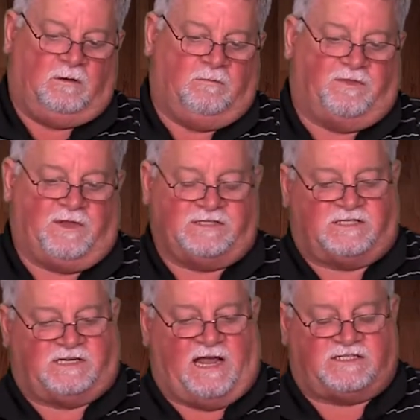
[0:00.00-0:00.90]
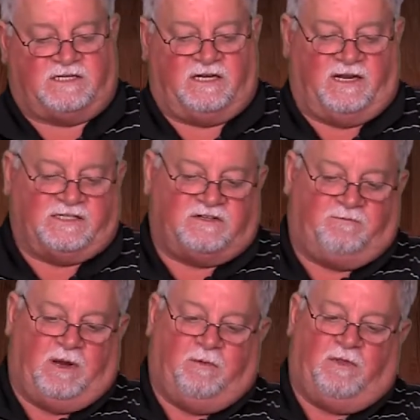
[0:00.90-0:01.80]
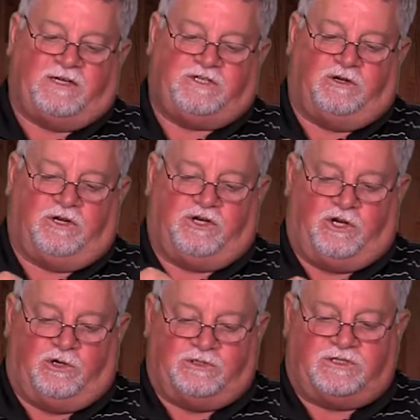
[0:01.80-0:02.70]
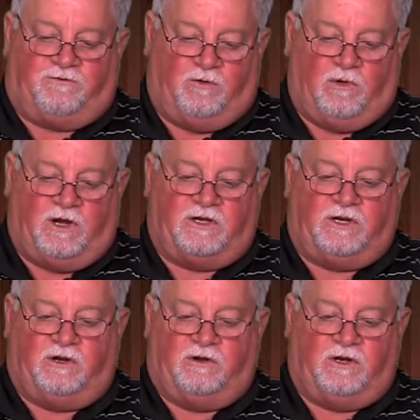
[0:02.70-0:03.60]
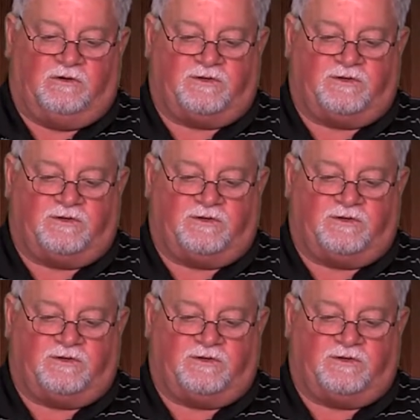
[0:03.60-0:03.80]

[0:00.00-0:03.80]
But this is actually a list of people that you could use if you wanted to,